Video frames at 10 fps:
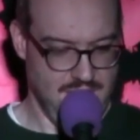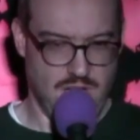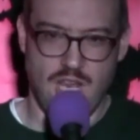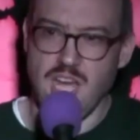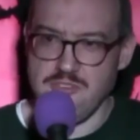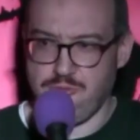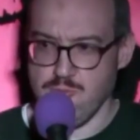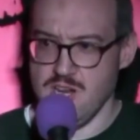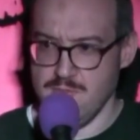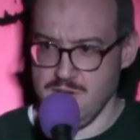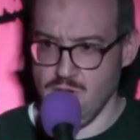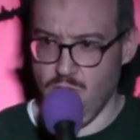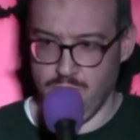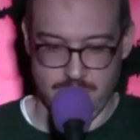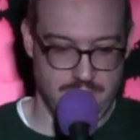Life ran me
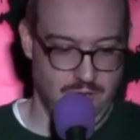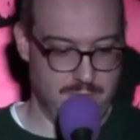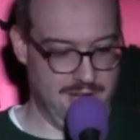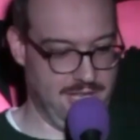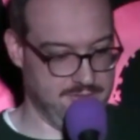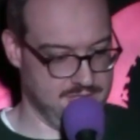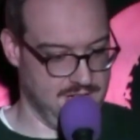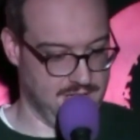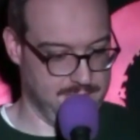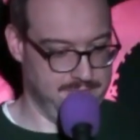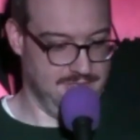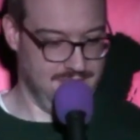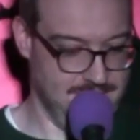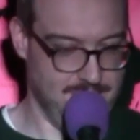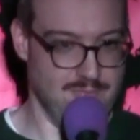over! No, my life's sick.
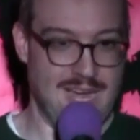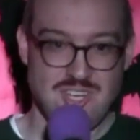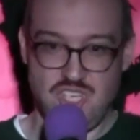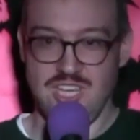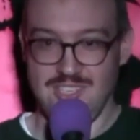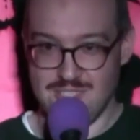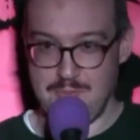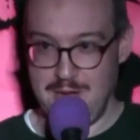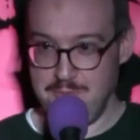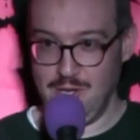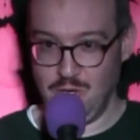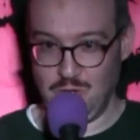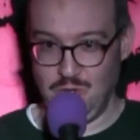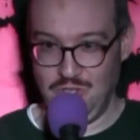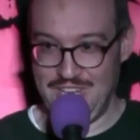My genes make me
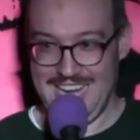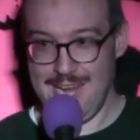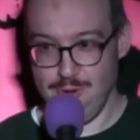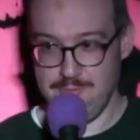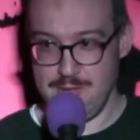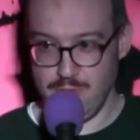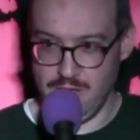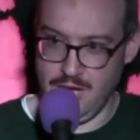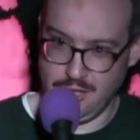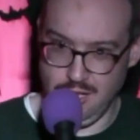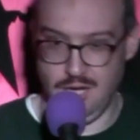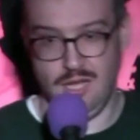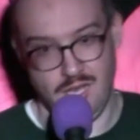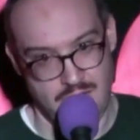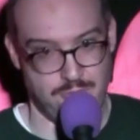look old. I hate when people are like,
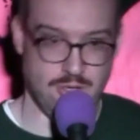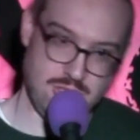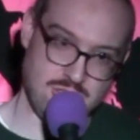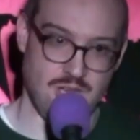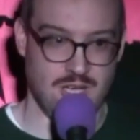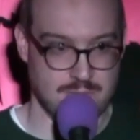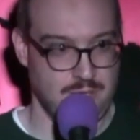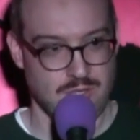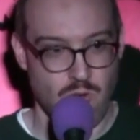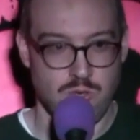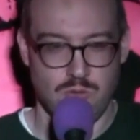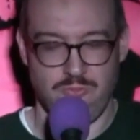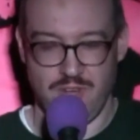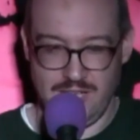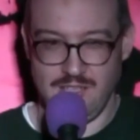yeah, life really sucks. I'm like, no,
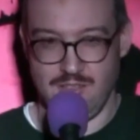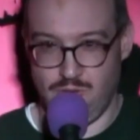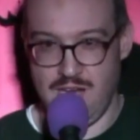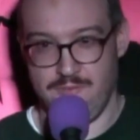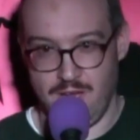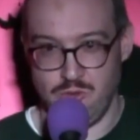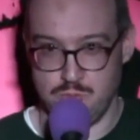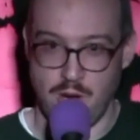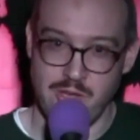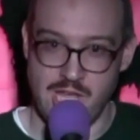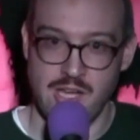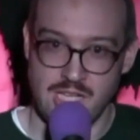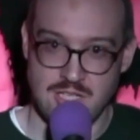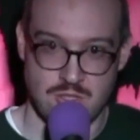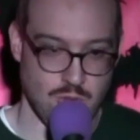your fucking grandfather's probably
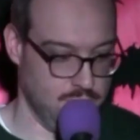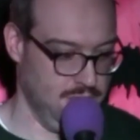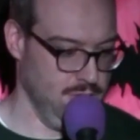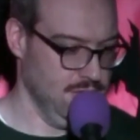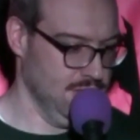ugly too, you know?